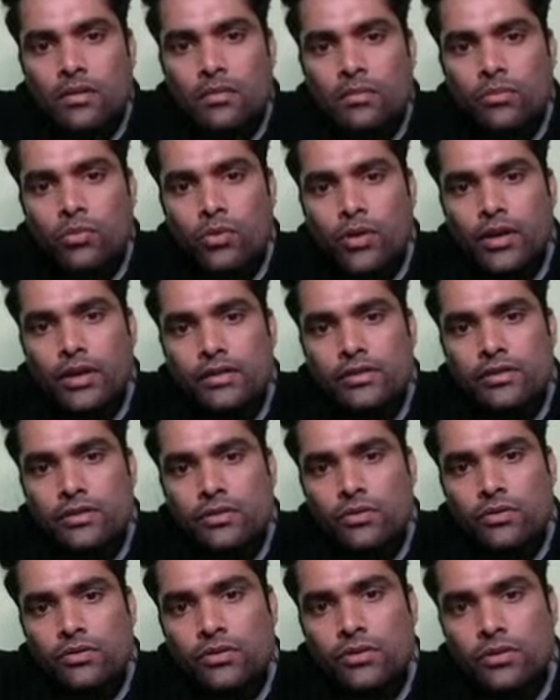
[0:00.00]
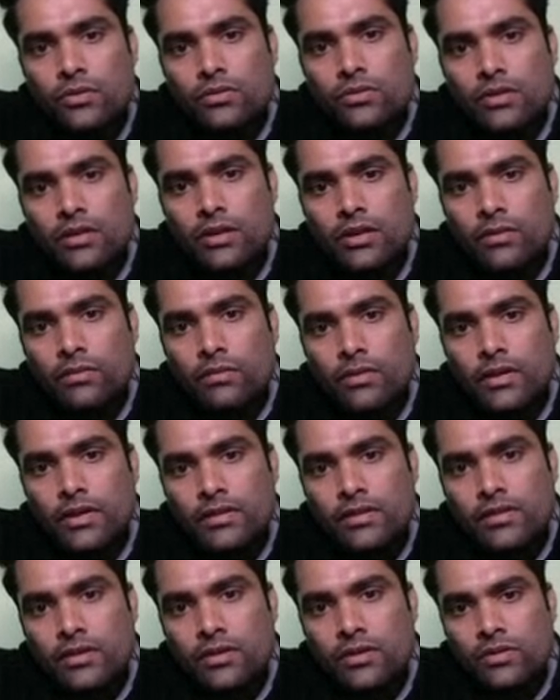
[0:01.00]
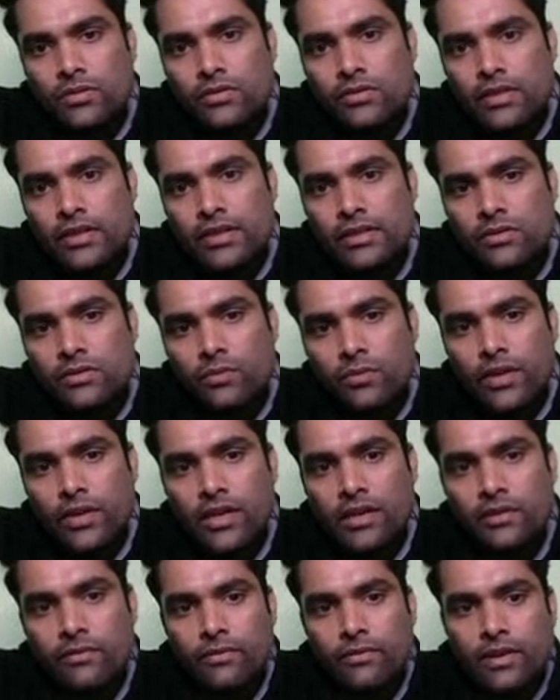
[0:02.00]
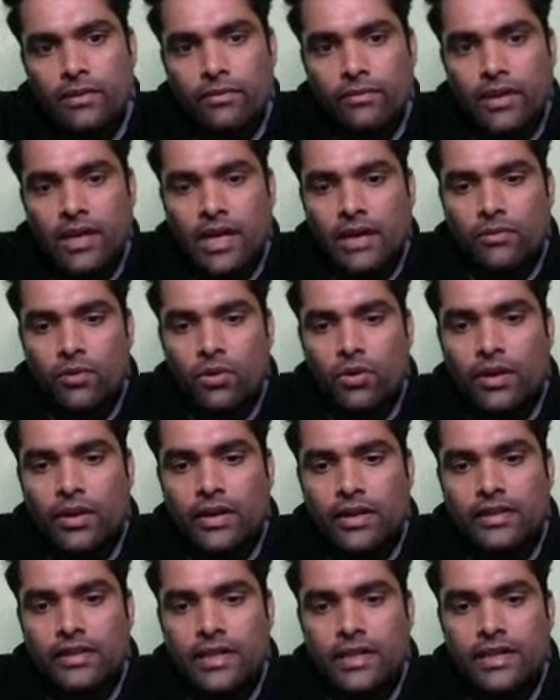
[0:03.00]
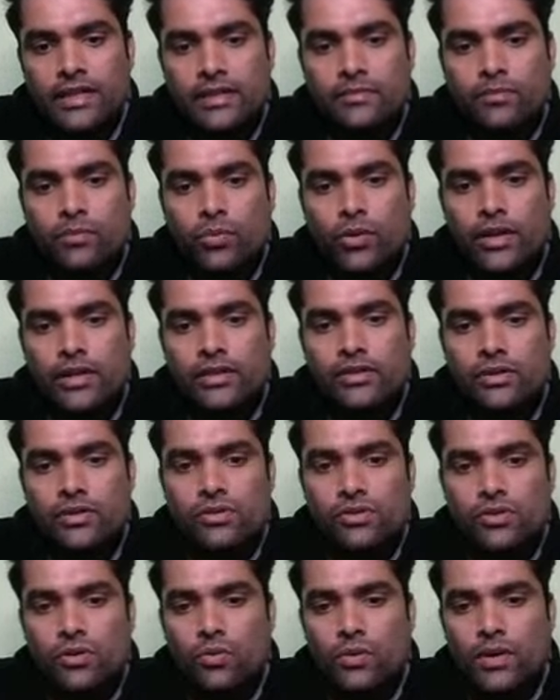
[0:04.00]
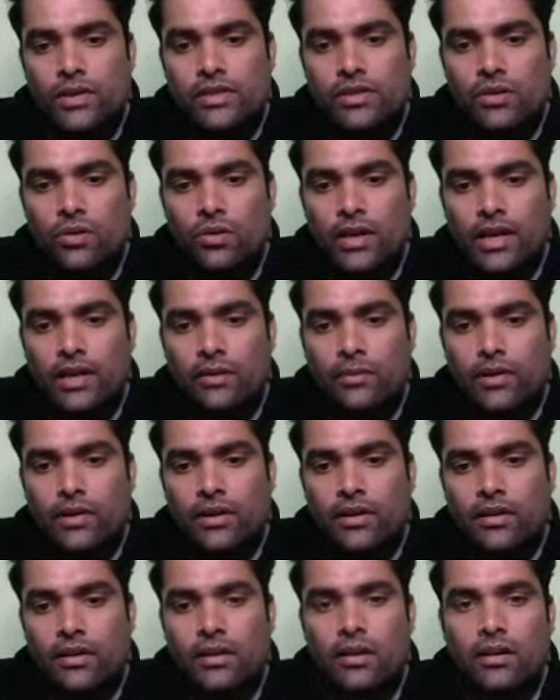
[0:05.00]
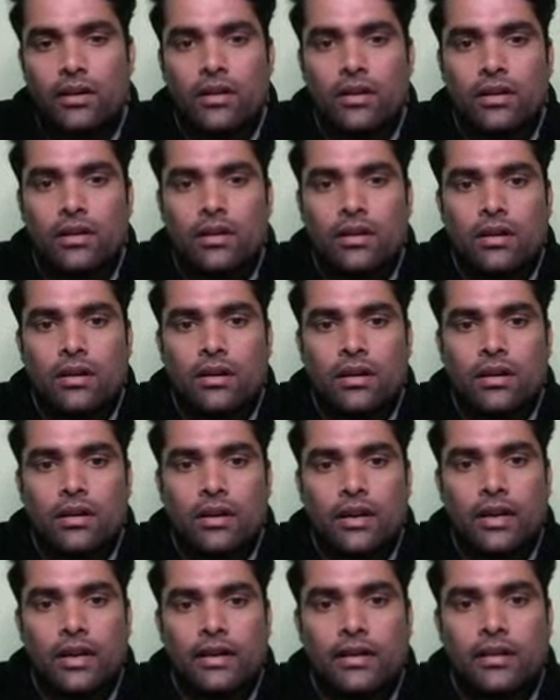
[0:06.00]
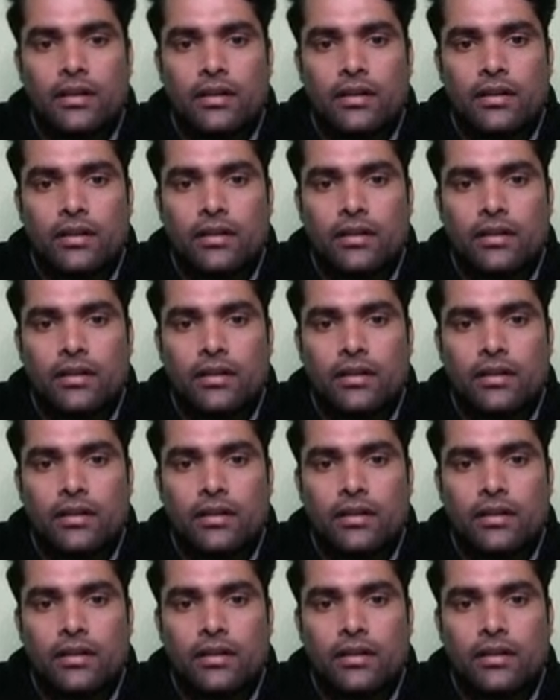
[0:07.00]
0.003106. Vf1 we have already, that is 0.001091, right?